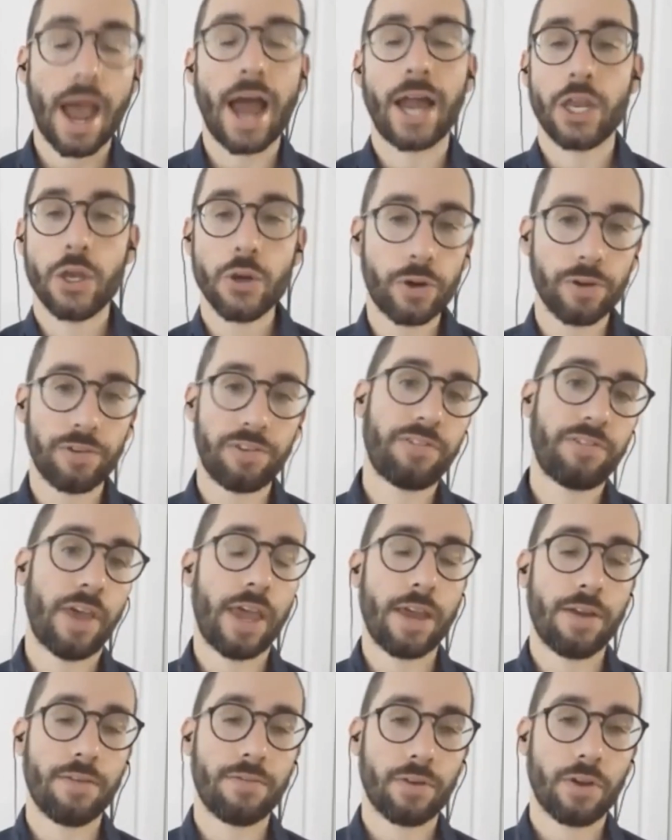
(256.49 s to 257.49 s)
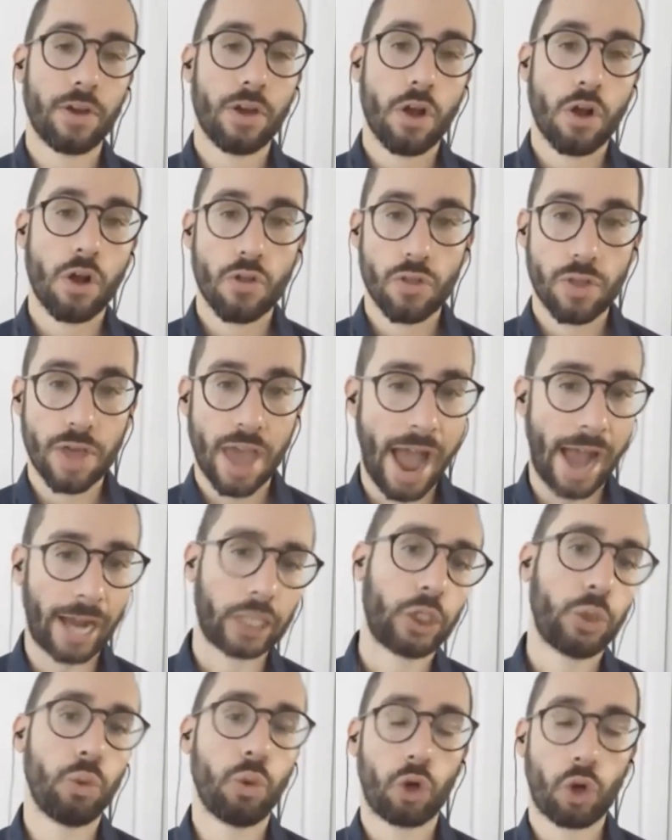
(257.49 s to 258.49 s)
and you could save the
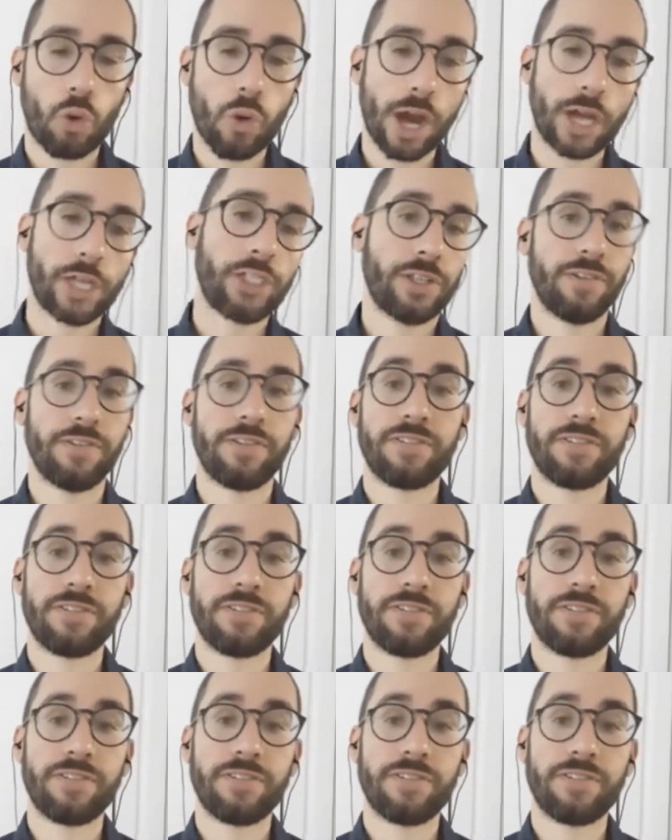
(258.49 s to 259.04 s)
actual question